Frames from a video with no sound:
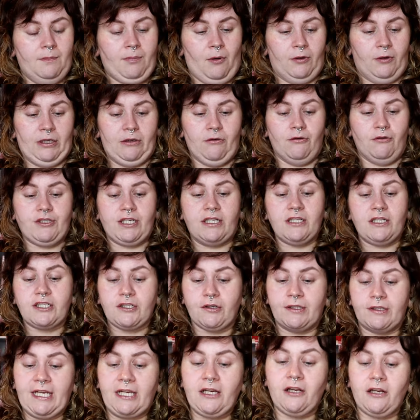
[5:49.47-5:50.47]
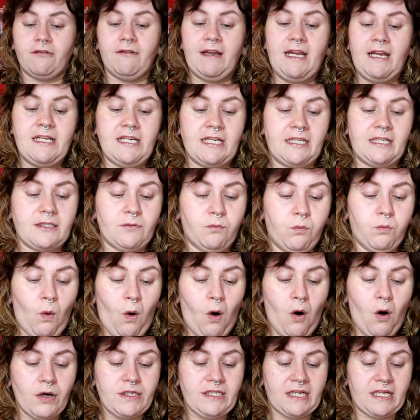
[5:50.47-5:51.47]
body lotion. So the ingredients:
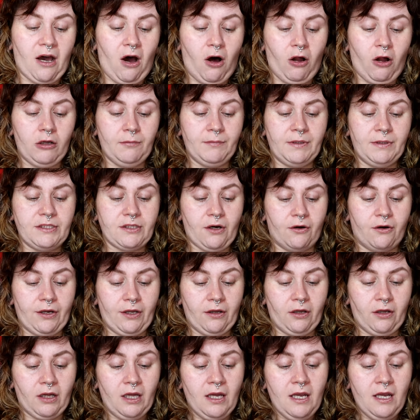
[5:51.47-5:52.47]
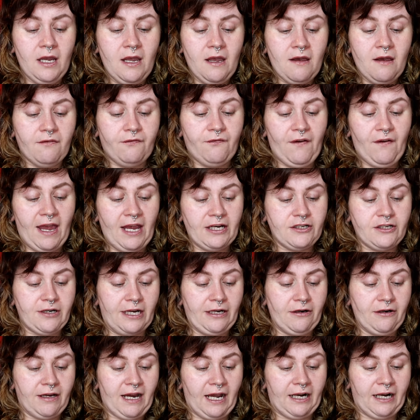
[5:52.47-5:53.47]
water, almond oil, fair
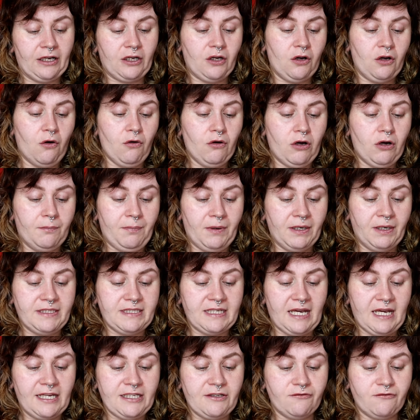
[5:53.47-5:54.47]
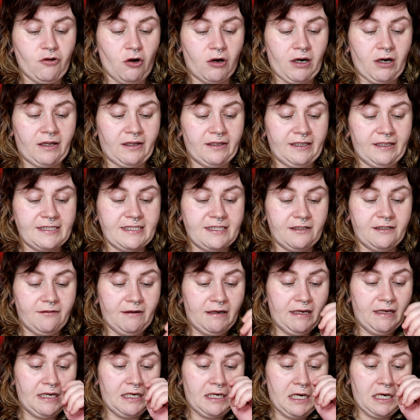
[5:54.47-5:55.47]
trade organic cocoa butter, you've got
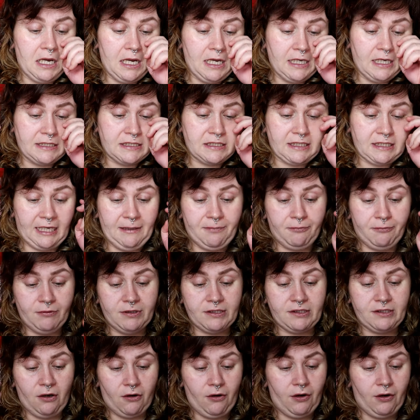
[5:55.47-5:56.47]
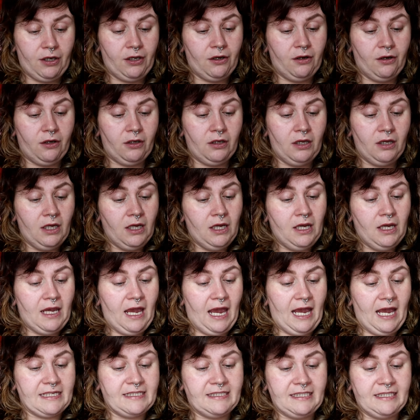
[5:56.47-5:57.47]
glycerin, cypress oil,
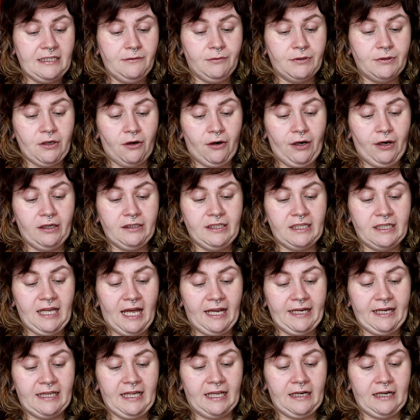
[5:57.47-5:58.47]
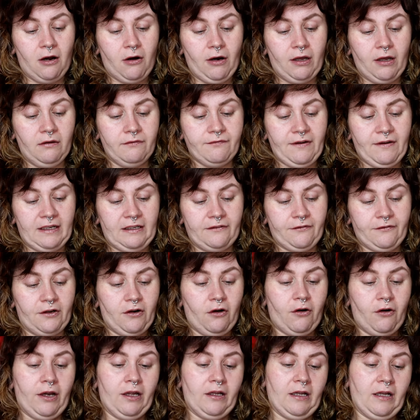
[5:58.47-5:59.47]
cedarwood oil, ylang ylang oil,
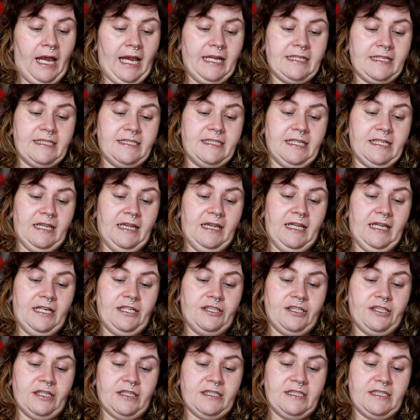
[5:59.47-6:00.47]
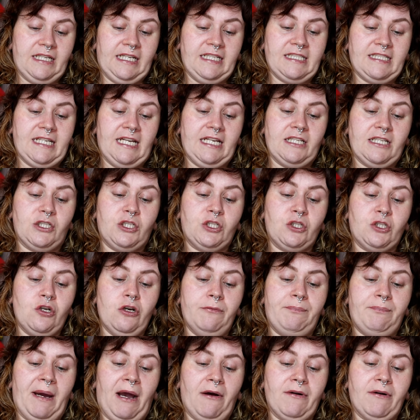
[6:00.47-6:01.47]
vetiver oil. It's delicious. And it says
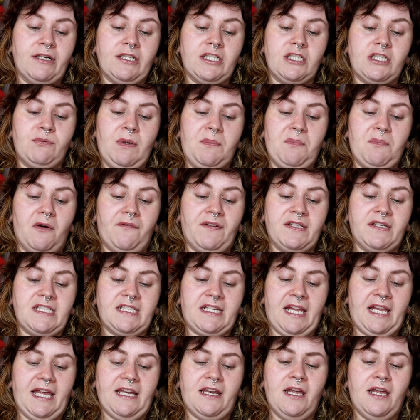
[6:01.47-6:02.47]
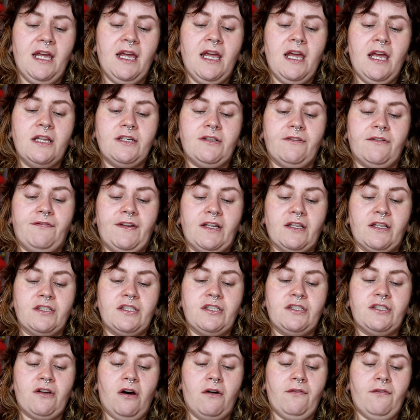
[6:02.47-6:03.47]
scoop out and sweep over skin to feel
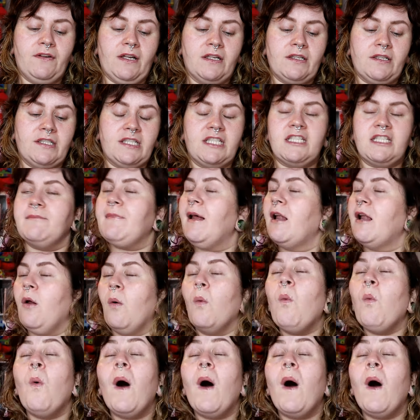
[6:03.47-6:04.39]
soft and smell